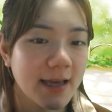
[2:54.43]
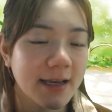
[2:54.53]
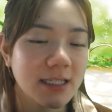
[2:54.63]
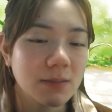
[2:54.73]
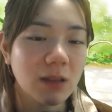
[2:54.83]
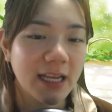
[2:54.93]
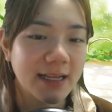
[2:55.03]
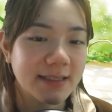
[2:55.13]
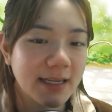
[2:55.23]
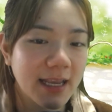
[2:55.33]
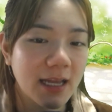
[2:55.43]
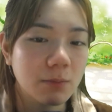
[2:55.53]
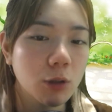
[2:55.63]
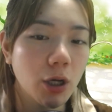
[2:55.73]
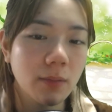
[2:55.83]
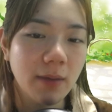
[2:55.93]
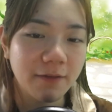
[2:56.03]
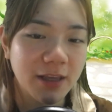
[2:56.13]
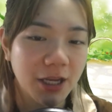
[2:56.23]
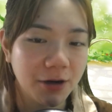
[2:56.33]
is plants that can bloom
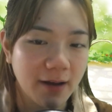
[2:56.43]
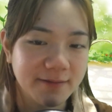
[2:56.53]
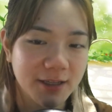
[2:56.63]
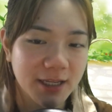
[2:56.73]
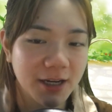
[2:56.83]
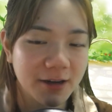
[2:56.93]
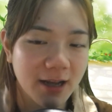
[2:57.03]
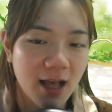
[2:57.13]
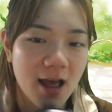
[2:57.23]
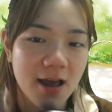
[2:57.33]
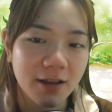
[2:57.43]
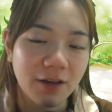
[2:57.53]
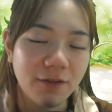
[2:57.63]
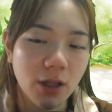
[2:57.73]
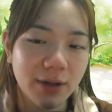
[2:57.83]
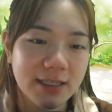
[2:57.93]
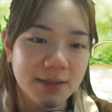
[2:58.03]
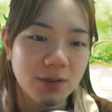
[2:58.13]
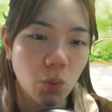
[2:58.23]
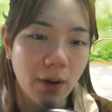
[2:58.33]
year after year. The following
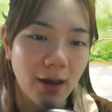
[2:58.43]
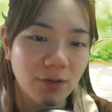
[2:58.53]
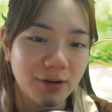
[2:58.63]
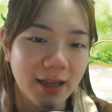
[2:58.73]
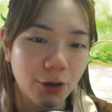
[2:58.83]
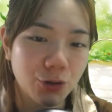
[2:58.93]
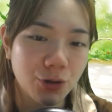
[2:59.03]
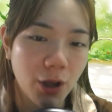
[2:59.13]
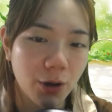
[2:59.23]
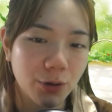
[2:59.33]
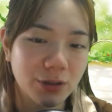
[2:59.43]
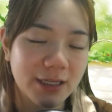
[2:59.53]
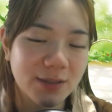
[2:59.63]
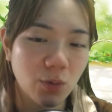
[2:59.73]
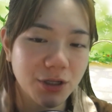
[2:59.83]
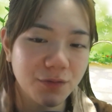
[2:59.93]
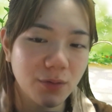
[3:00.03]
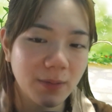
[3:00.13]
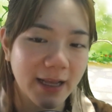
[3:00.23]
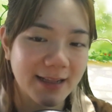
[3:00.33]
tips will help you get to know these
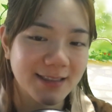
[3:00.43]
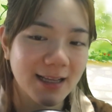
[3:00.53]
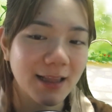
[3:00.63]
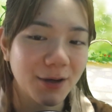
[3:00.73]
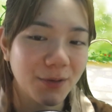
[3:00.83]
wonderful plants a little